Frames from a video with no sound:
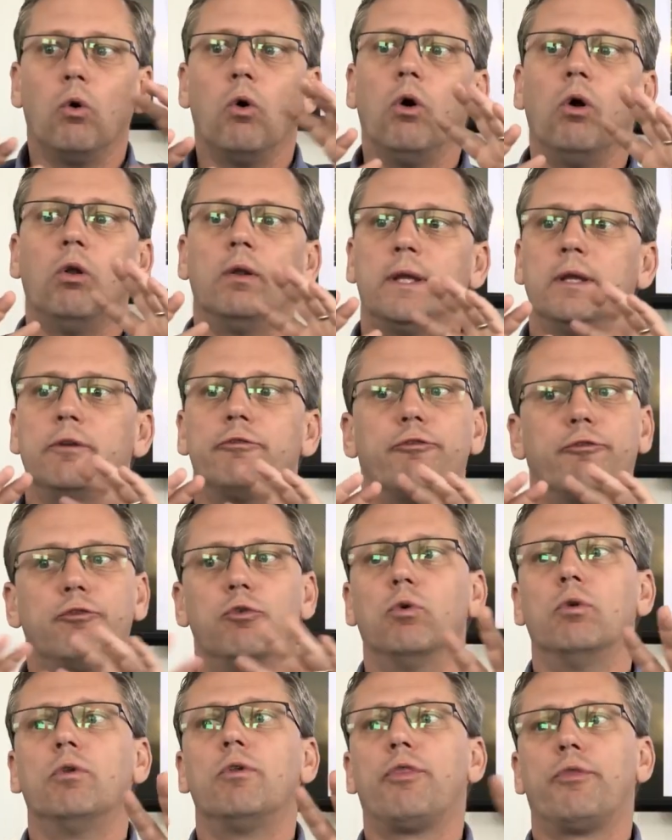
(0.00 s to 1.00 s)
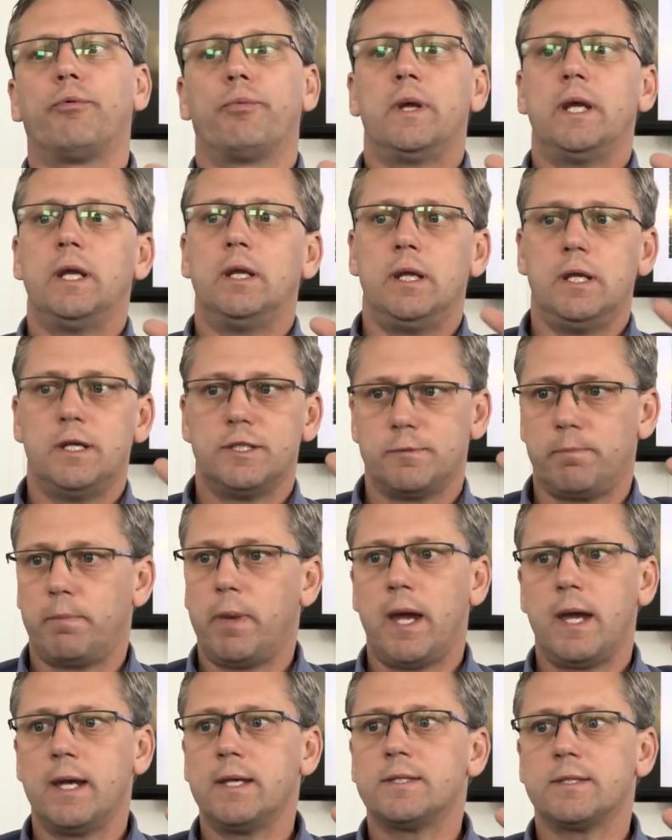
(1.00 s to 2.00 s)
all in full 3D
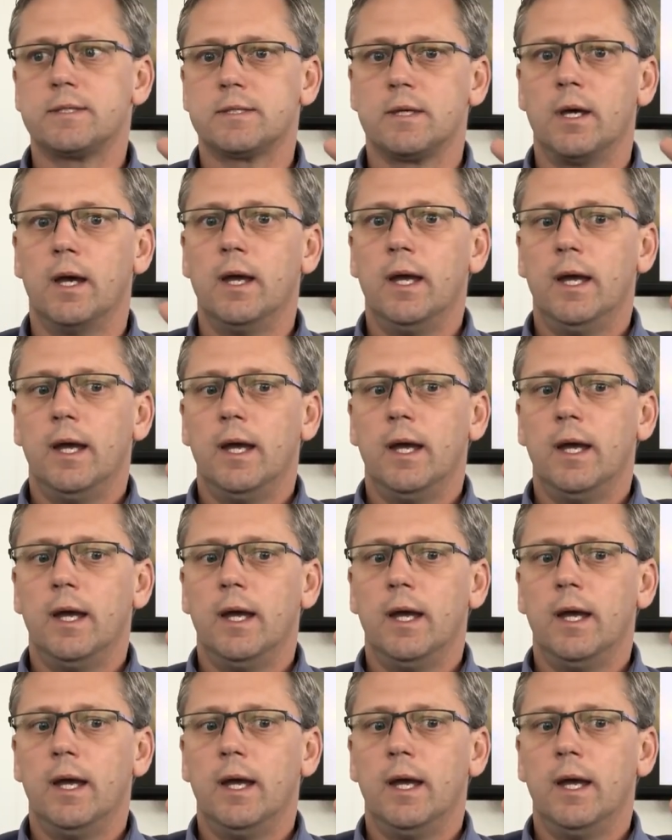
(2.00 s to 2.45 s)
space.